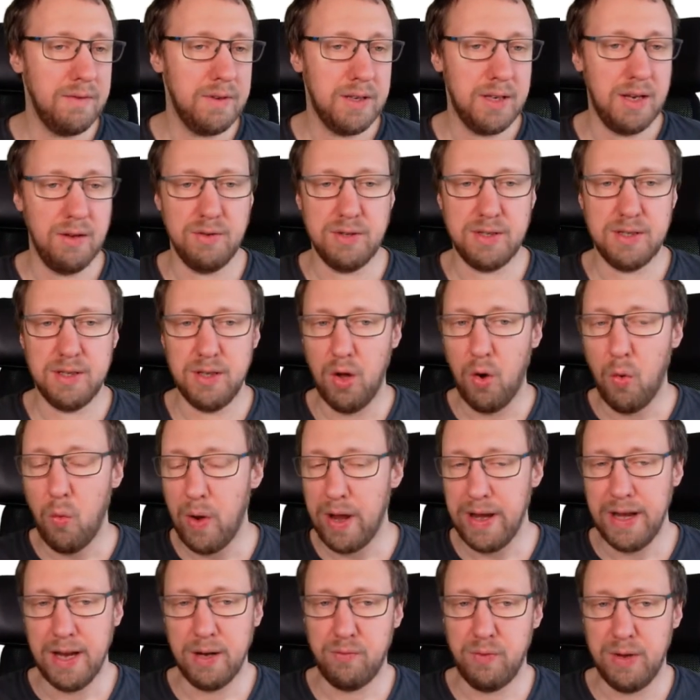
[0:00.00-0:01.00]
There is no way
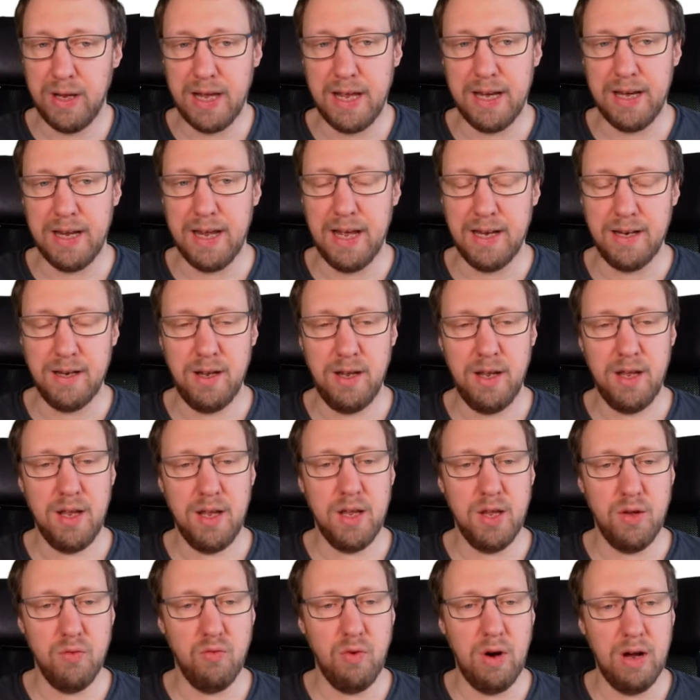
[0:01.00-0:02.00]
that we can get
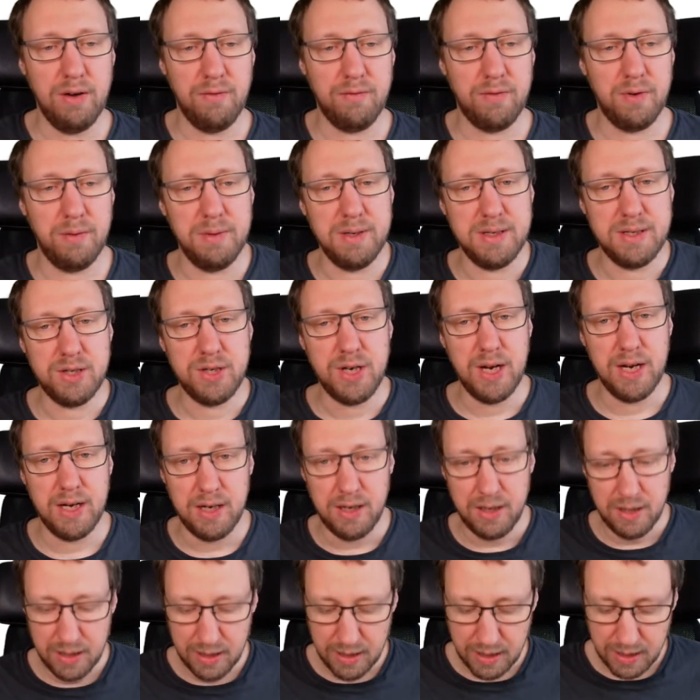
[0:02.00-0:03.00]
U1 from this
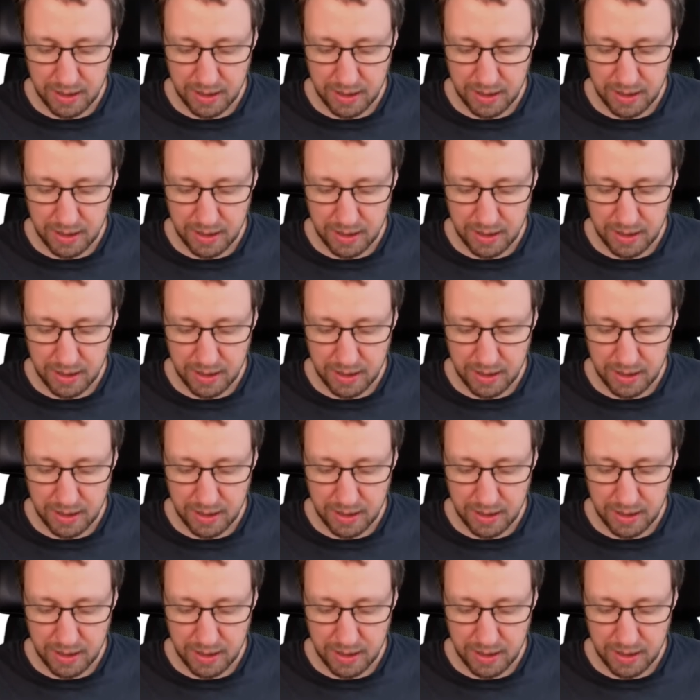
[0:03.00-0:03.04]
channel.